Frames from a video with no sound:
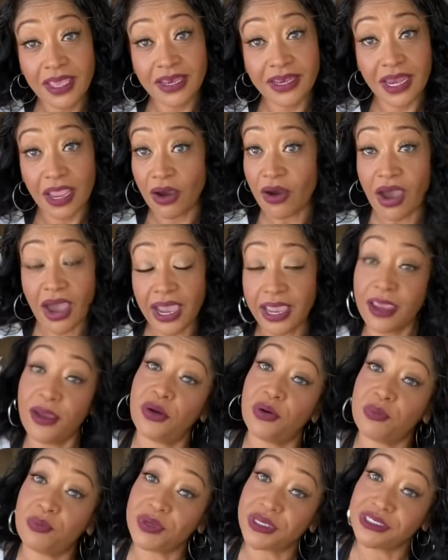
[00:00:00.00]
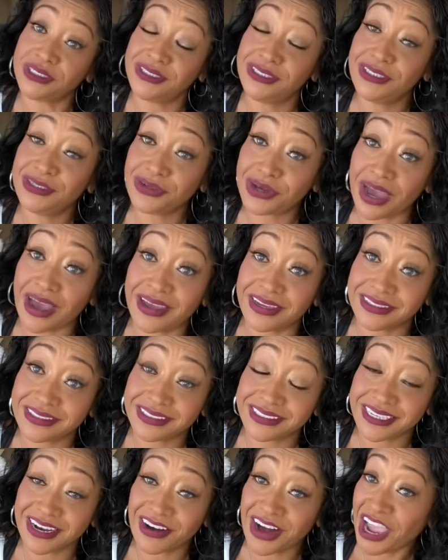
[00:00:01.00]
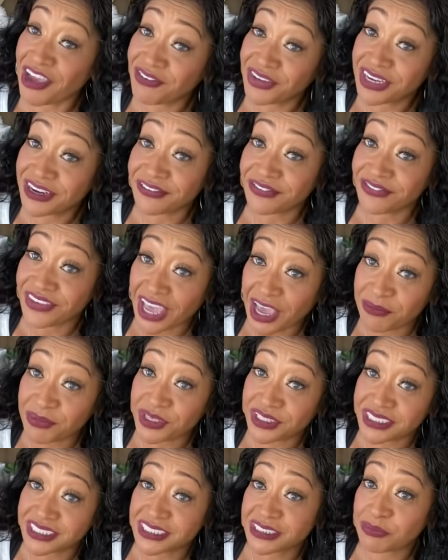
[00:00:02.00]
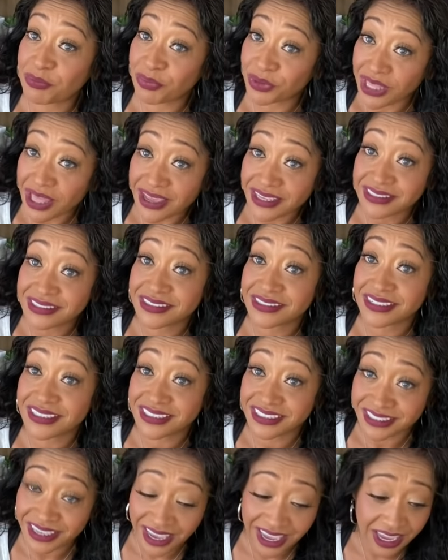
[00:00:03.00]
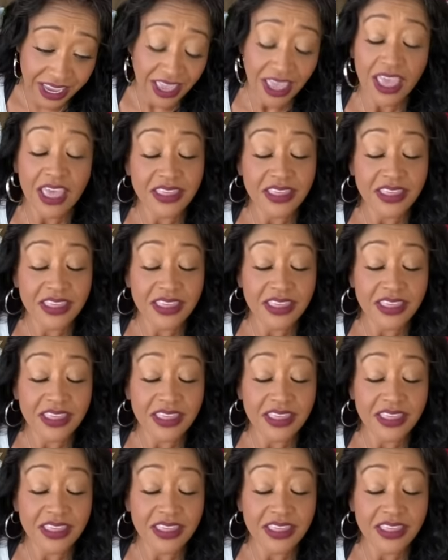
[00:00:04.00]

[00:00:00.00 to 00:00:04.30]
Now, I hope you guys are having a fabulous, blessed day.